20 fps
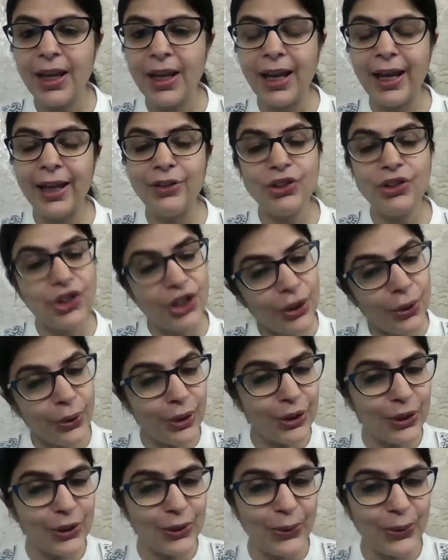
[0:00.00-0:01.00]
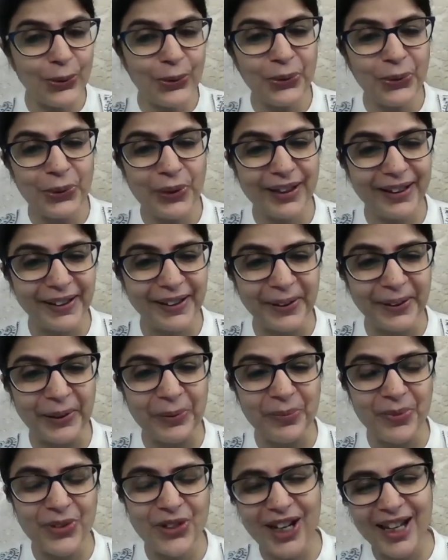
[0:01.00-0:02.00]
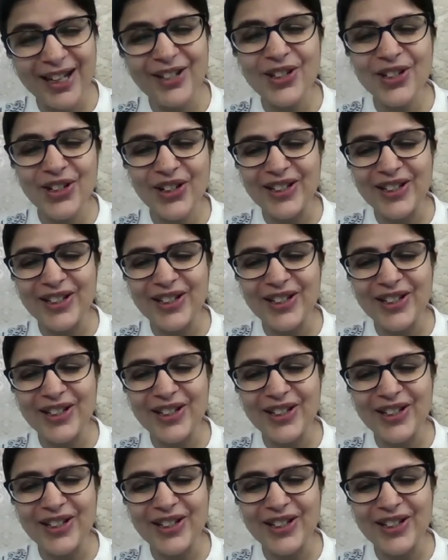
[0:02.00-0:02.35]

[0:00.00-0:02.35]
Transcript: And she also changed